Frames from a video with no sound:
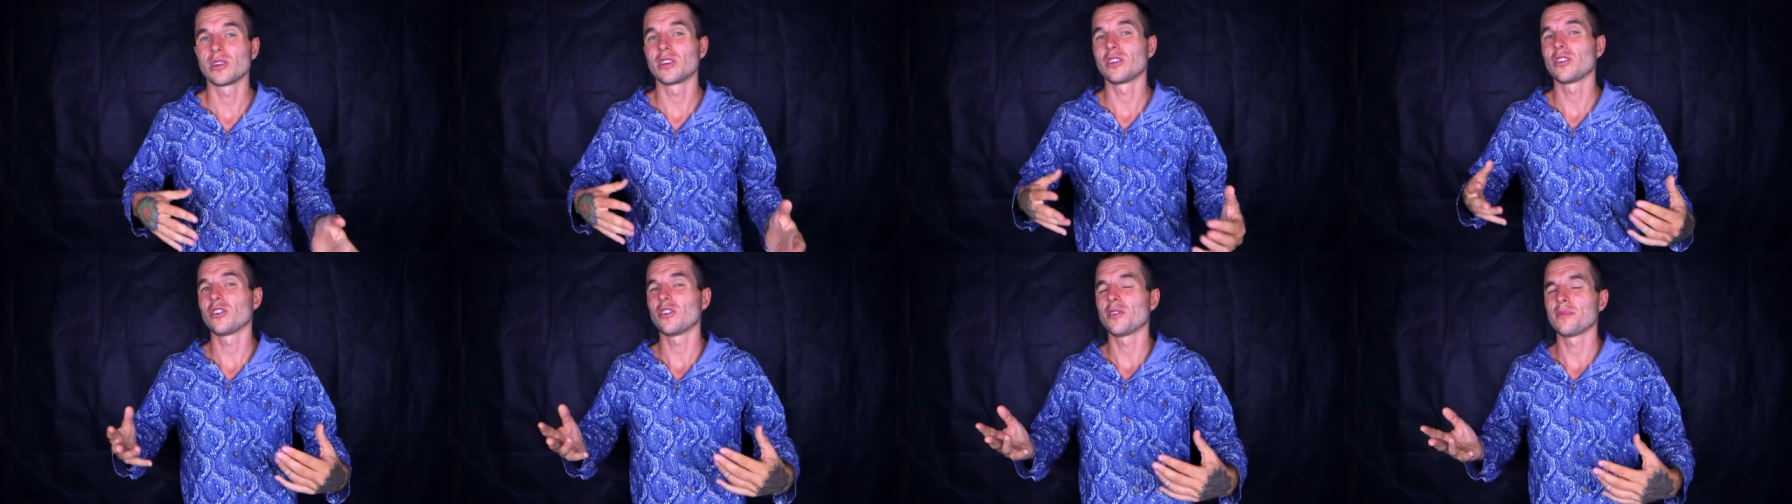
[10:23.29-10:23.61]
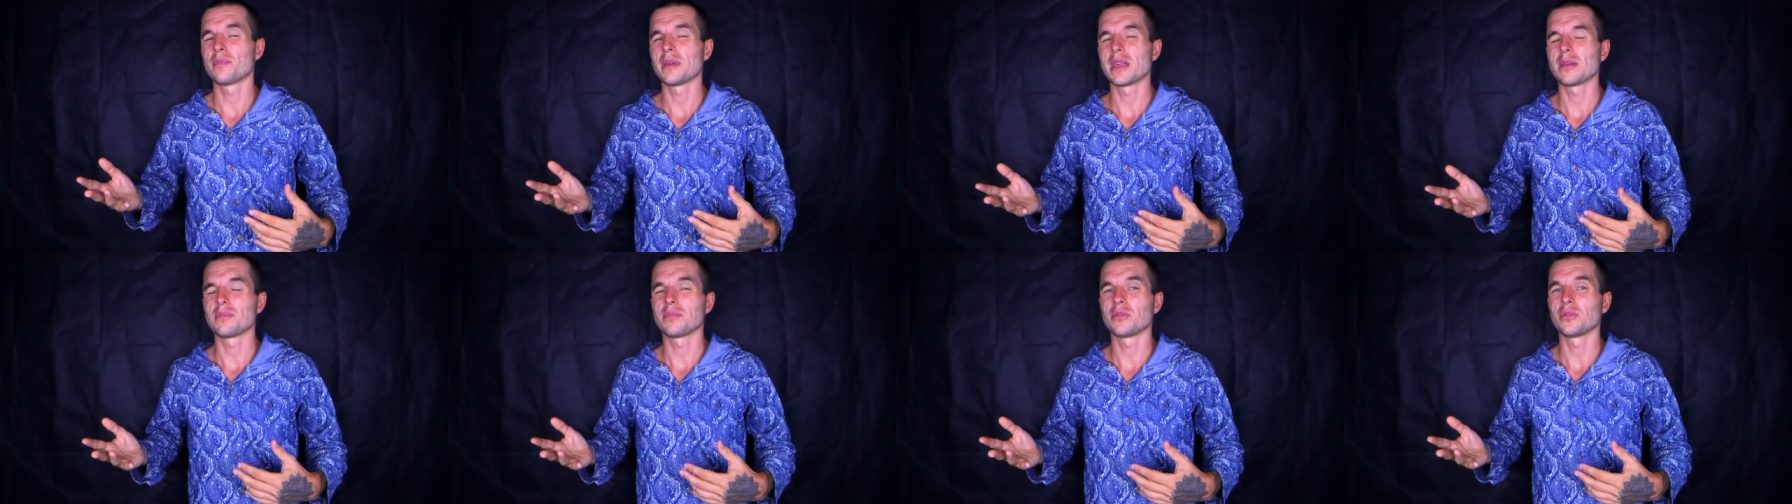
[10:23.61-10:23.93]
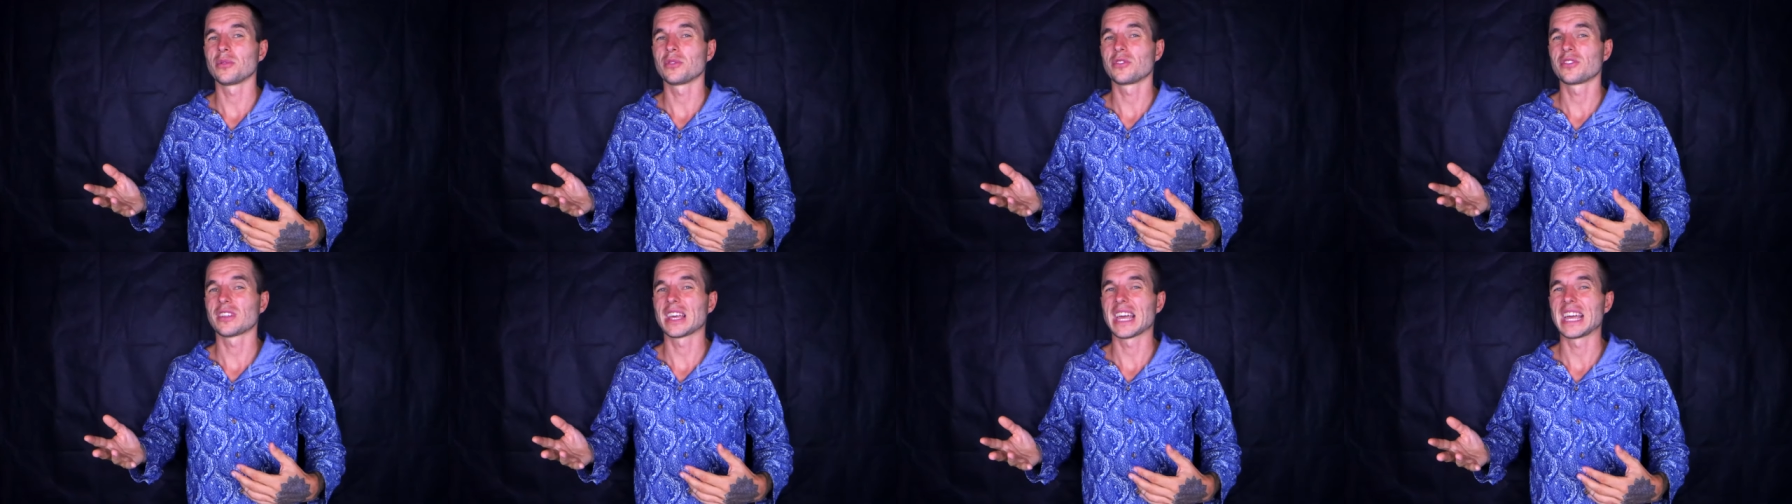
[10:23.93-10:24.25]
and a lot of
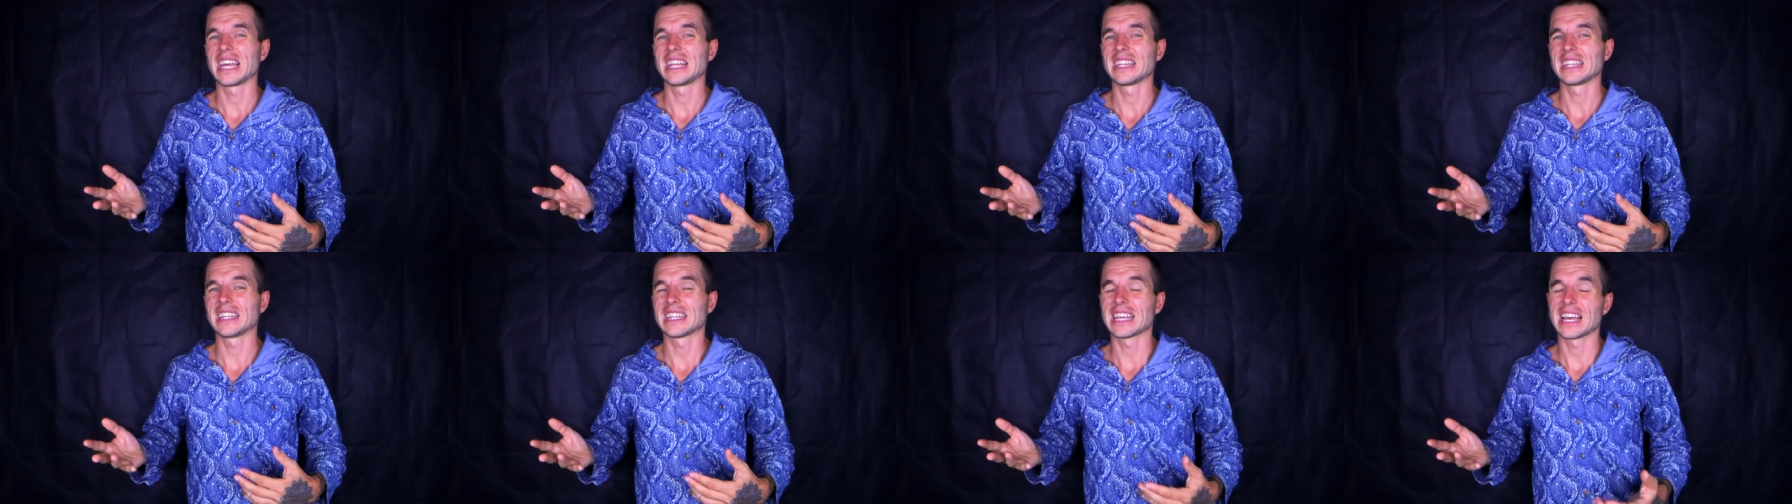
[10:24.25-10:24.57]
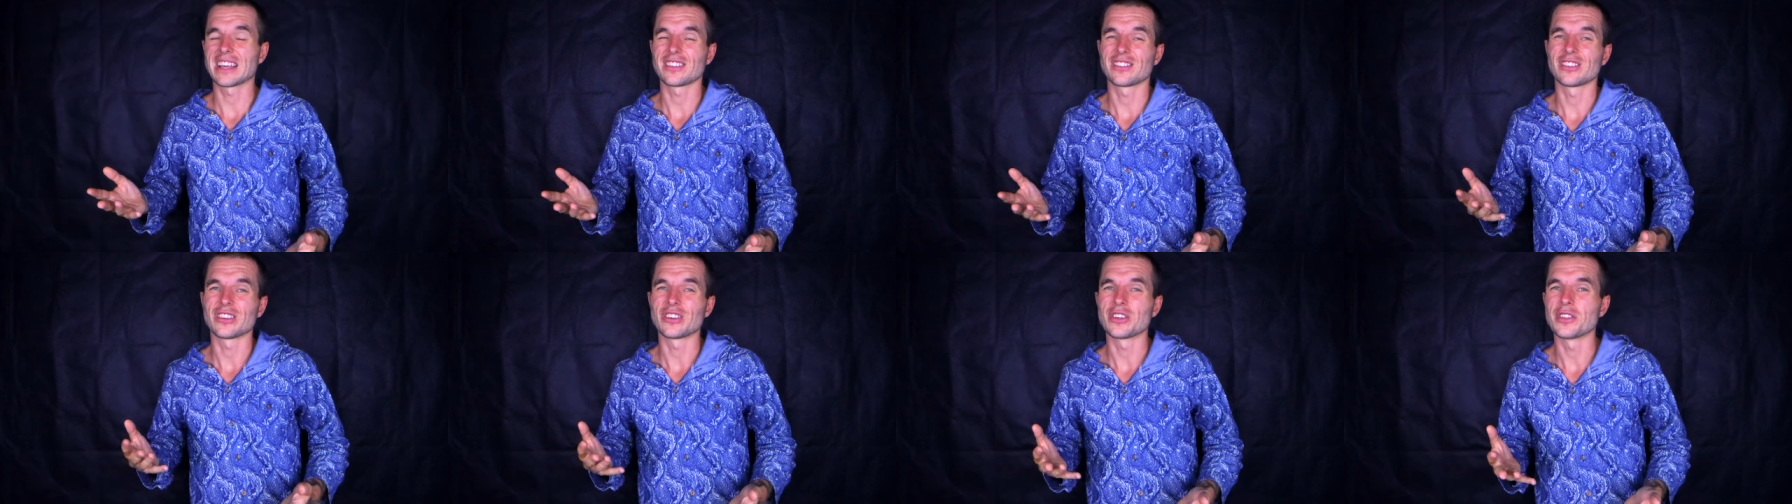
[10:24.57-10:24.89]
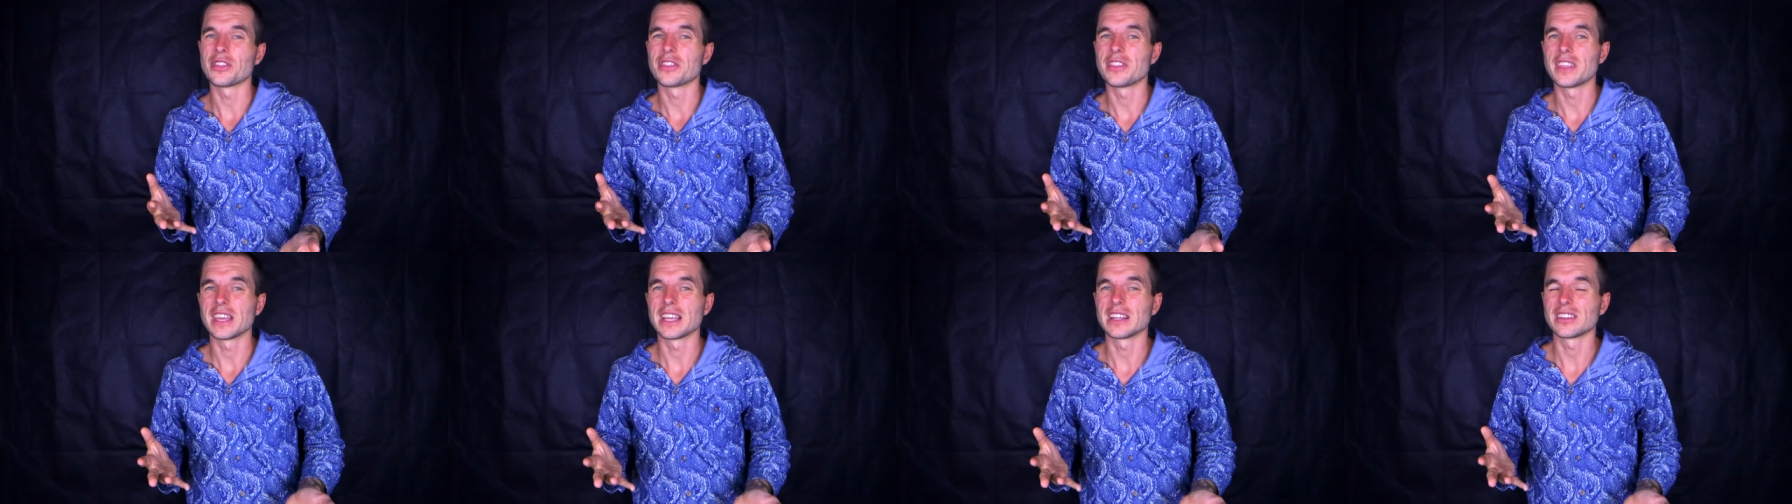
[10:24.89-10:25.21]
people saying that that's a
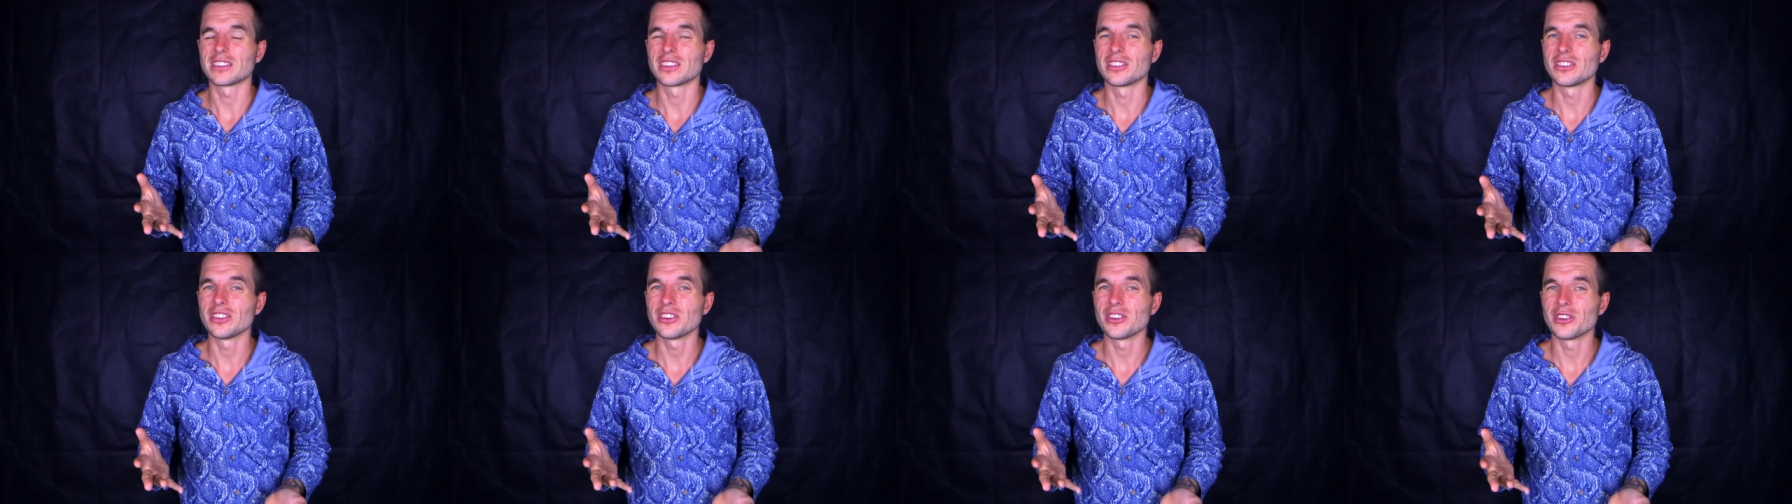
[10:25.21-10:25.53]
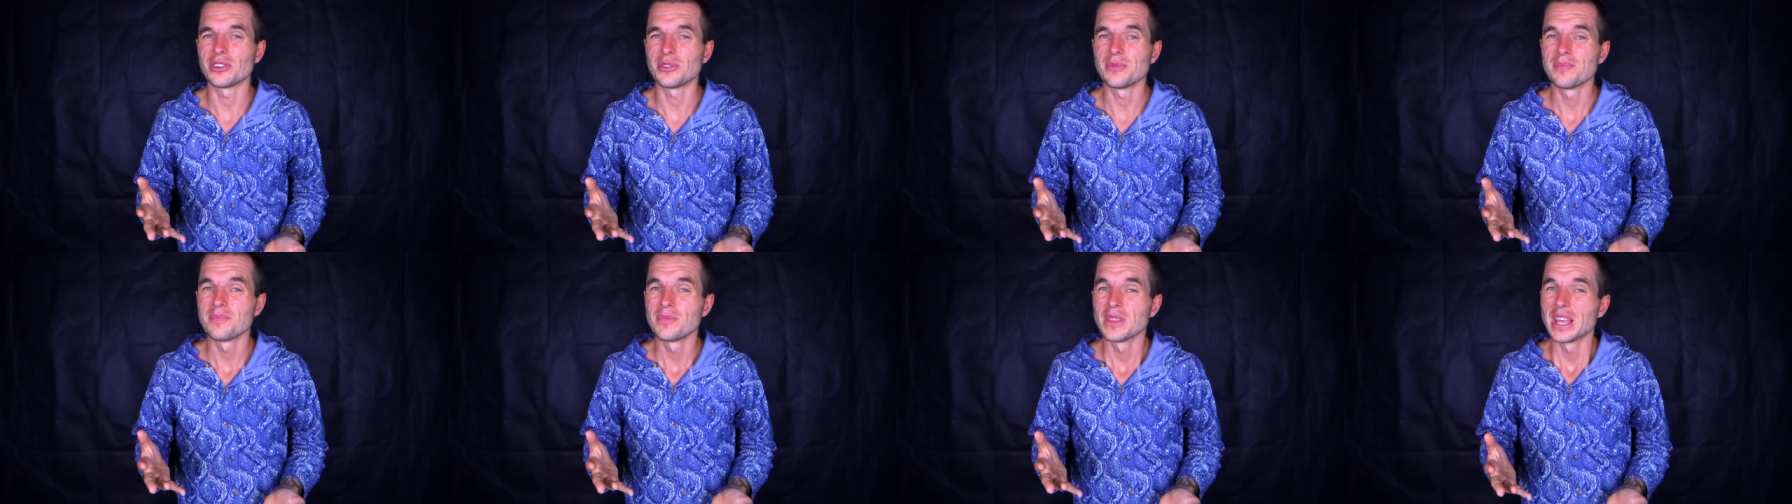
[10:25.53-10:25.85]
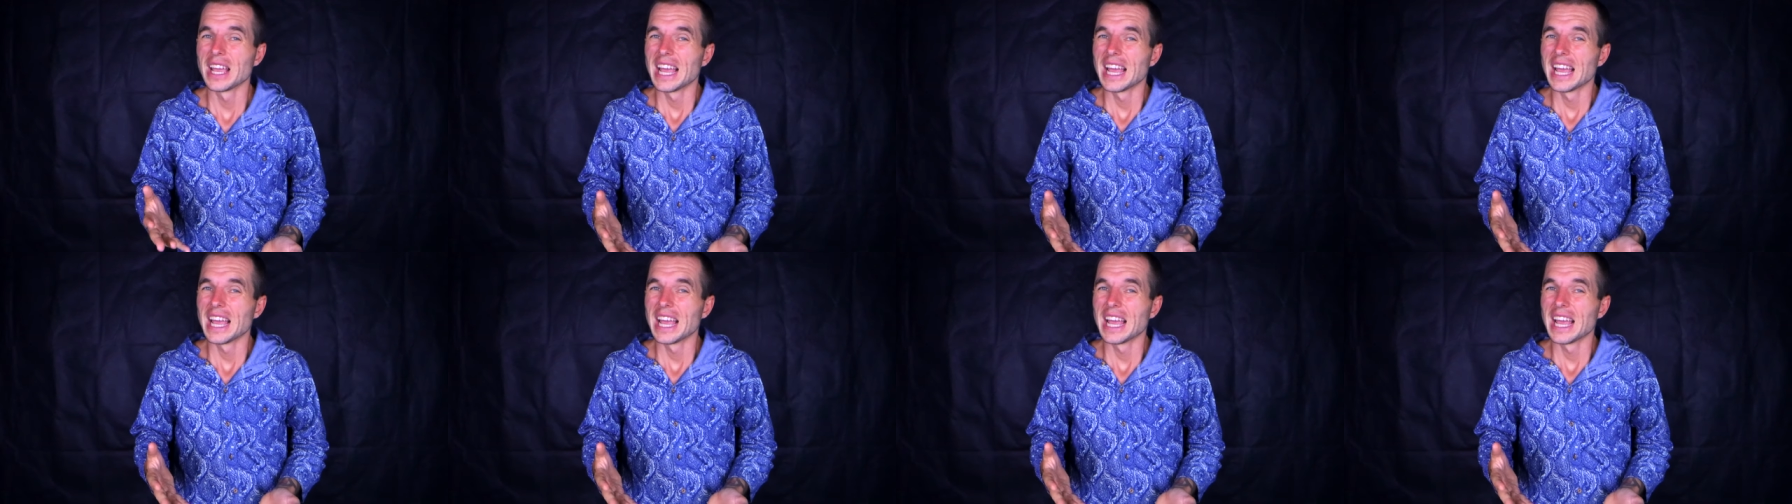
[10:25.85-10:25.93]
good thing to do